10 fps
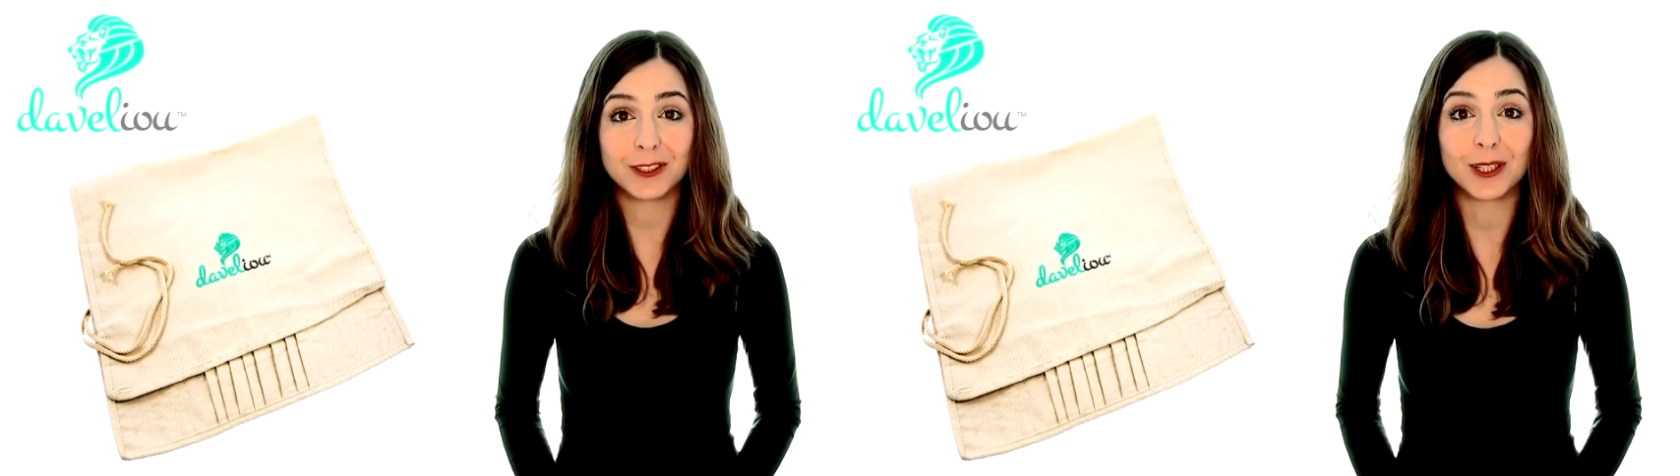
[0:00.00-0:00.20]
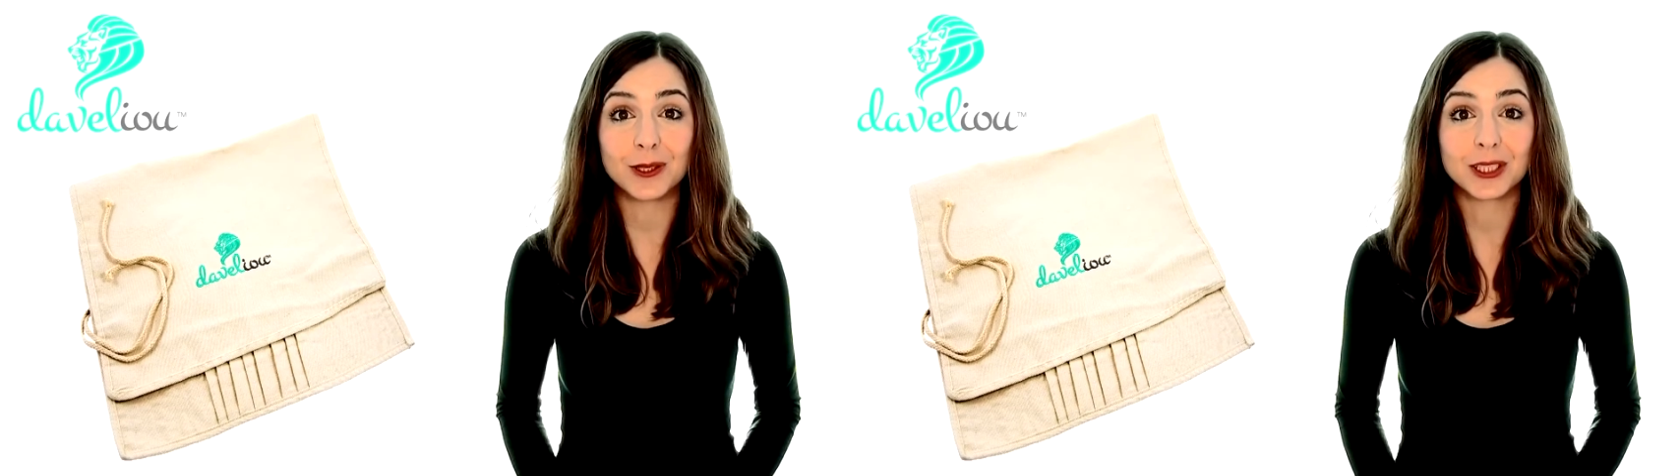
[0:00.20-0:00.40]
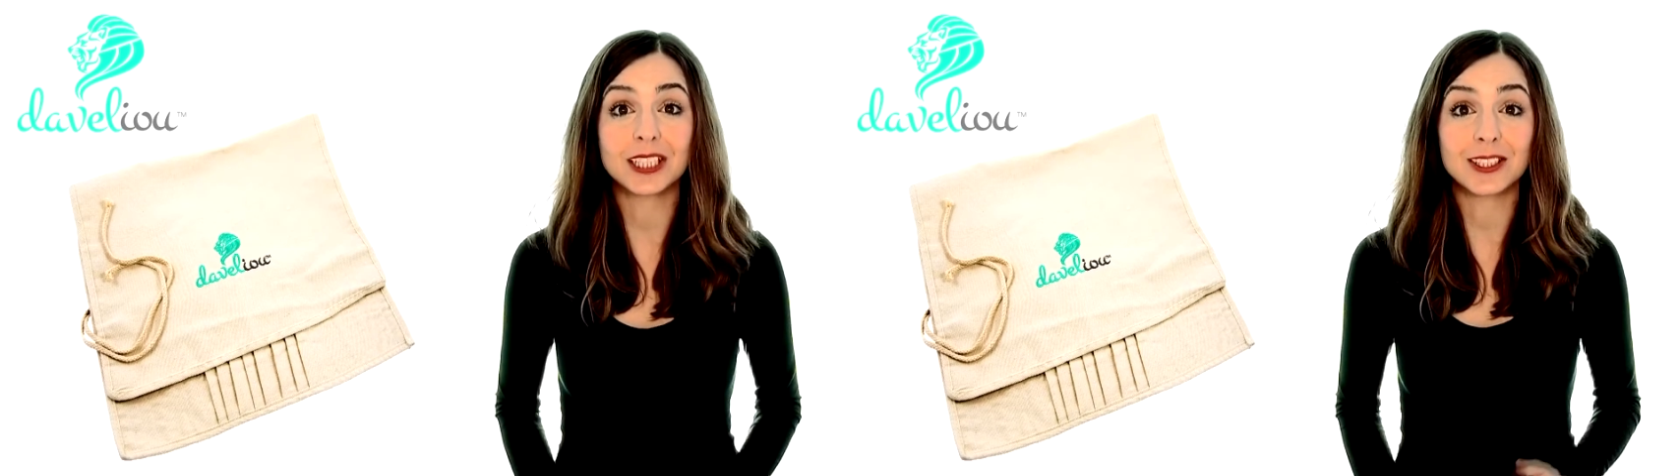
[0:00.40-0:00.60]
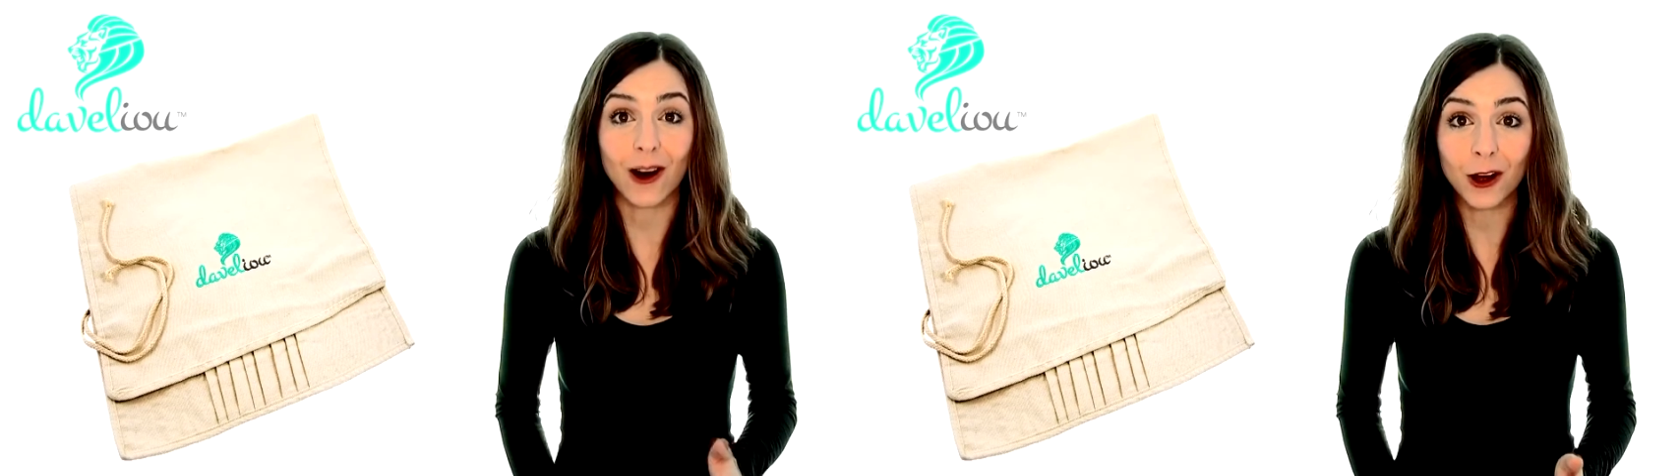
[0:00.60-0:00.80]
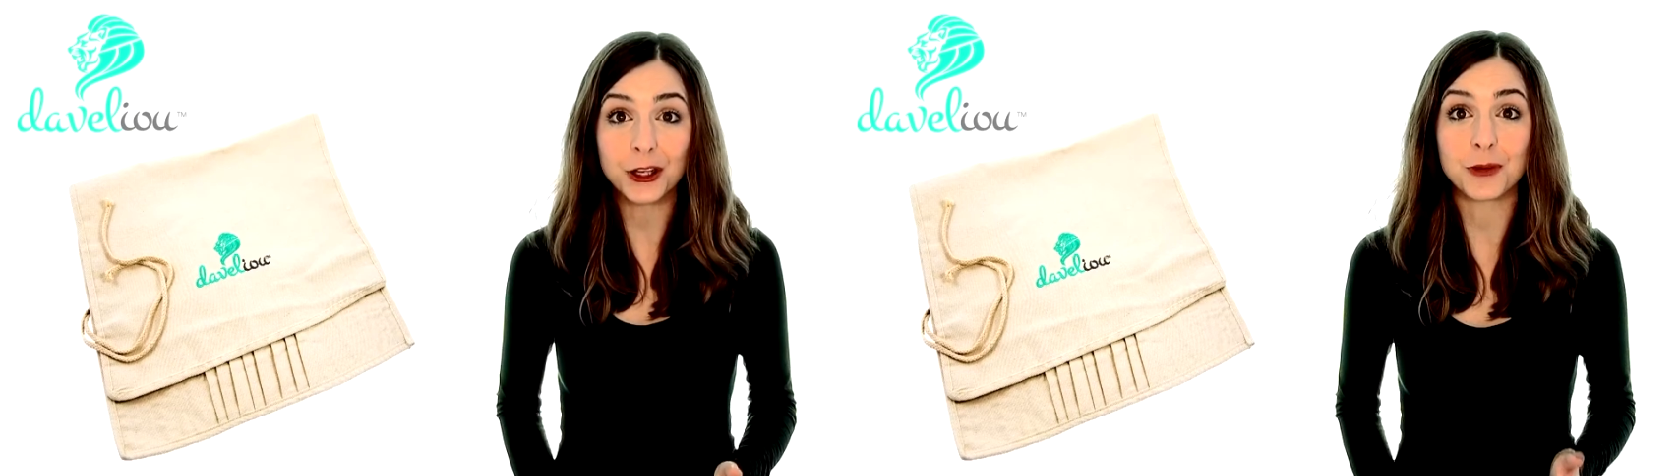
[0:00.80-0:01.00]
solution to
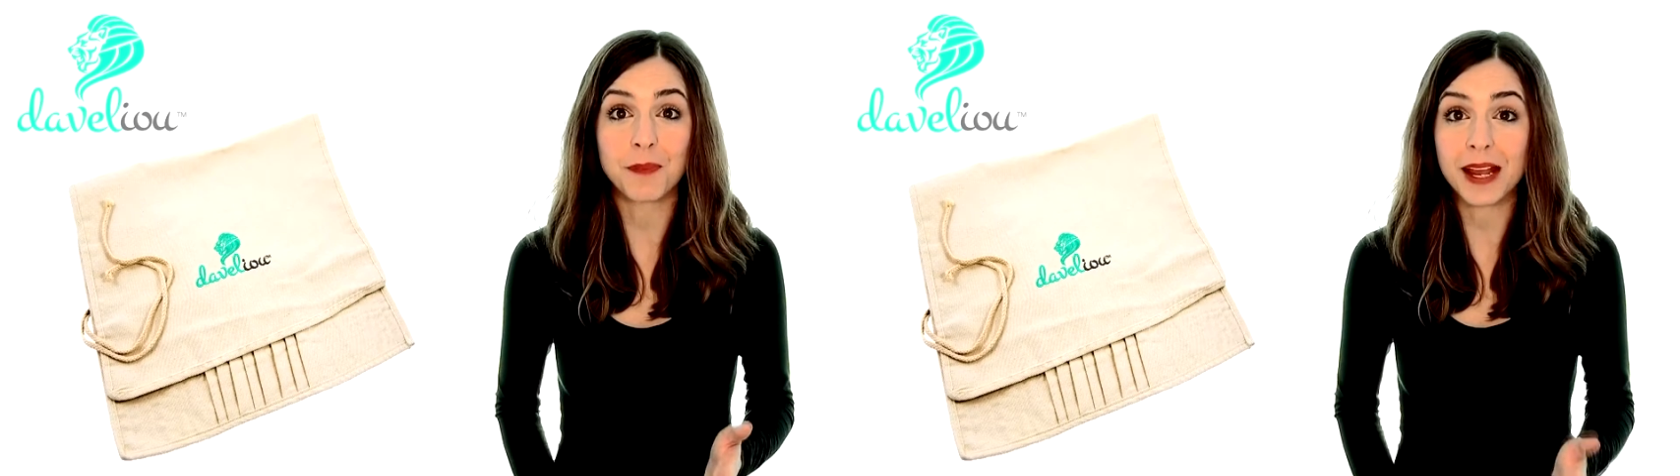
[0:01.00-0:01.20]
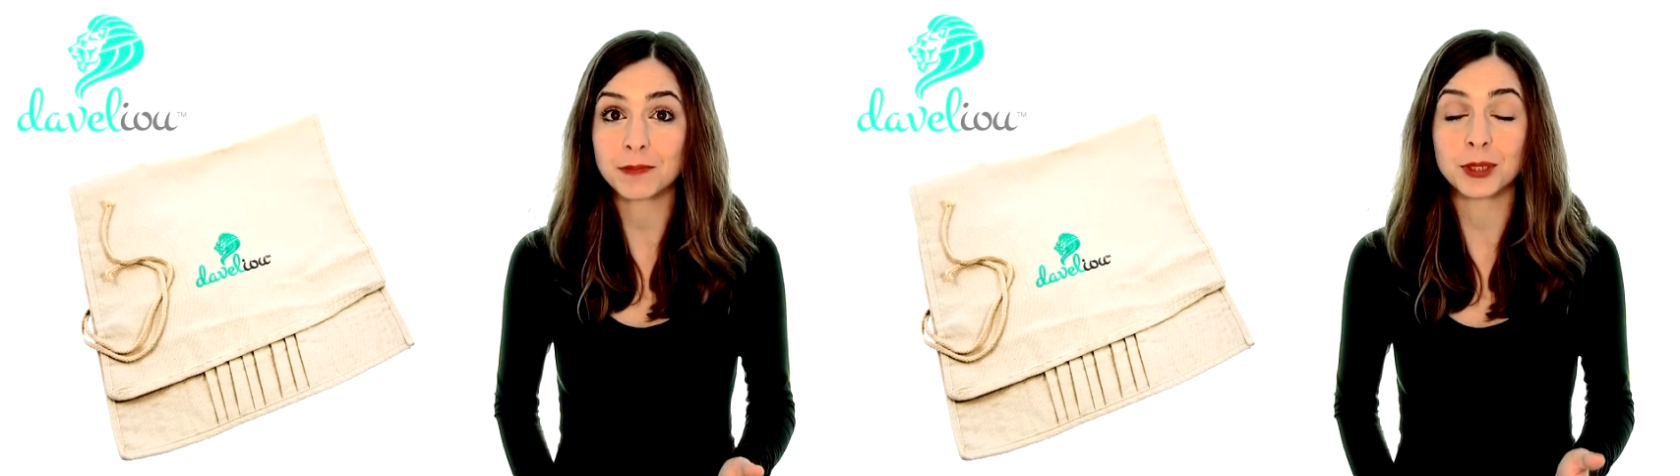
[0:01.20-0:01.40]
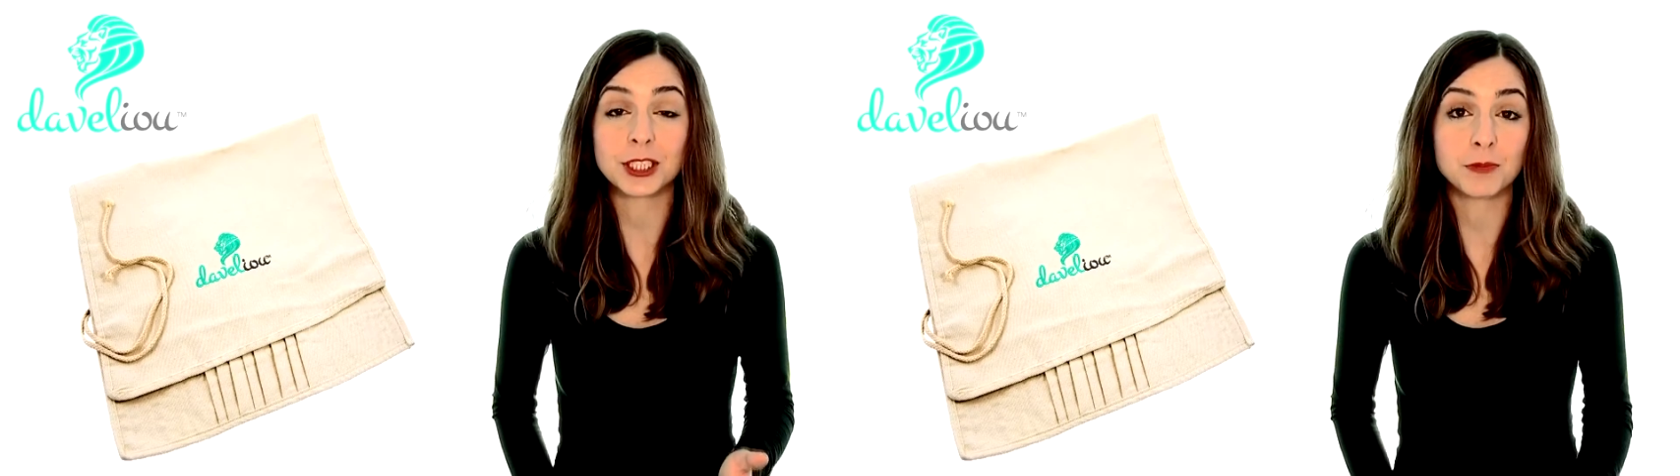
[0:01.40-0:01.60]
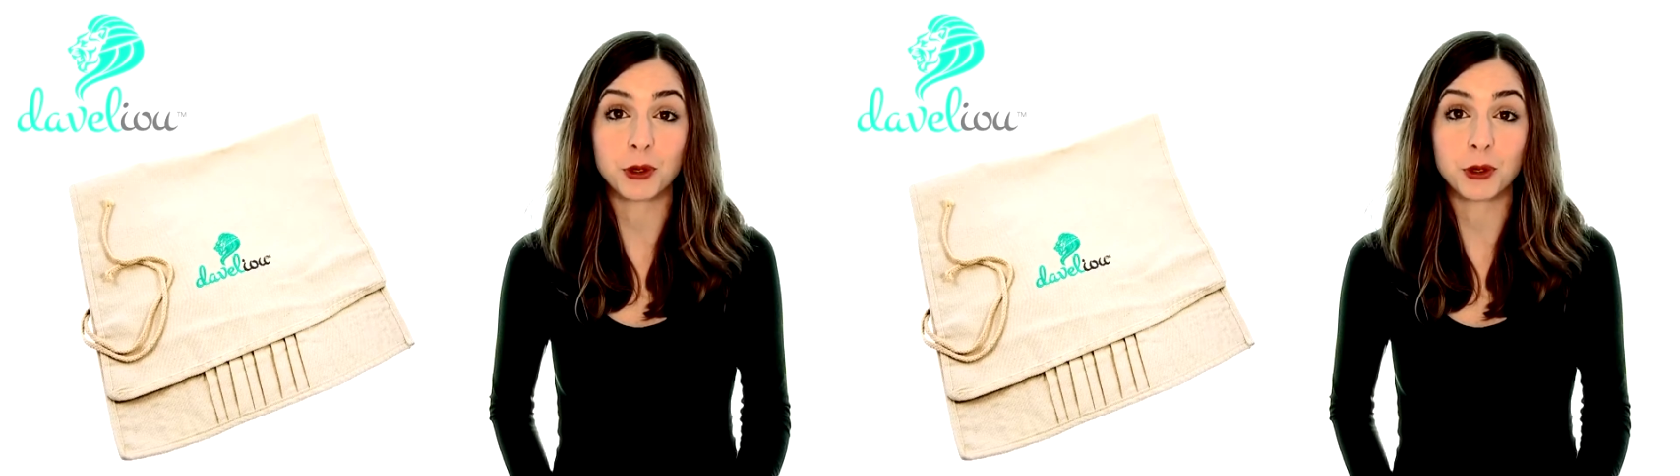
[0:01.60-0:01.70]
all your paintbrush